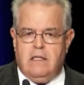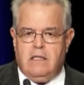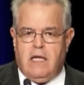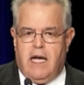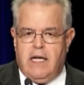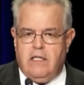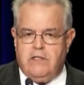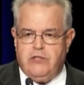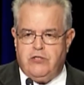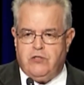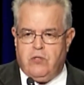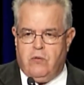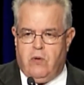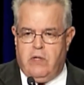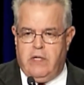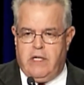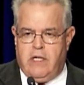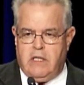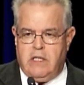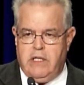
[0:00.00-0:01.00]
Lila's
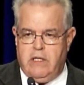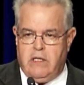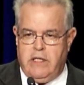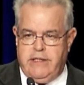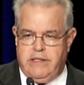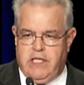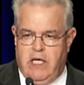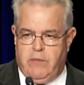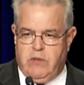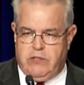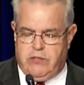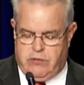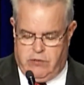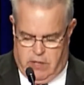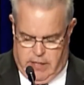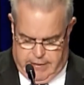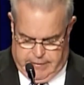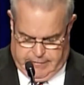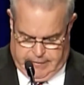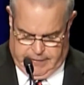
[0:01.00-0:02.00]
story clearly
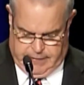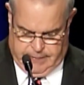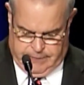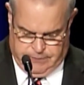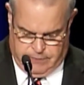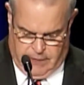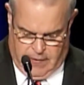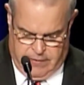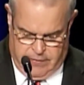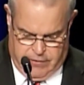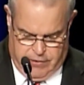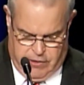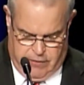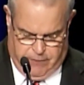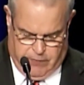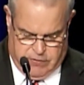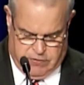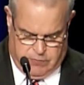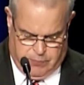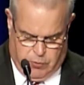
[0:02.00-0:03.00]
demonstrates the
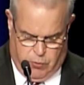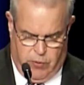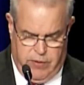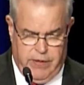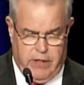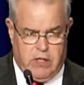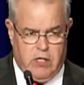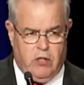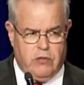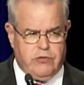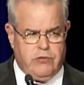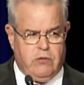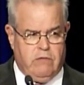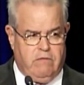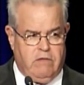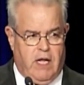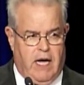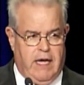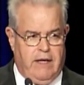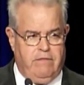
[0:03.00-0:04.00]
difference between the culture
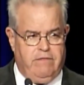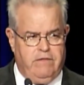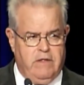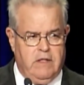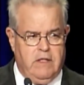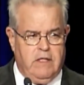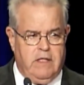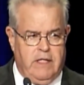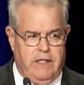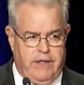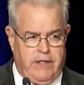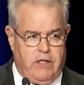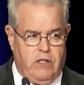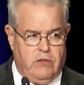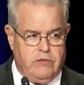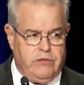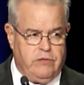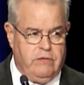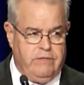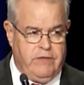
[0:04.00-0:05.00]
of life and the
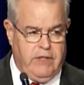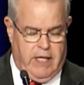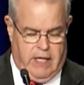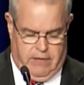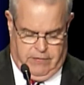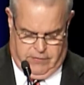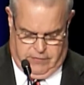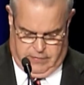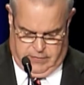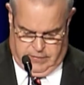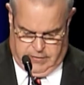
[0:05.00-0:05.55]
culture of death.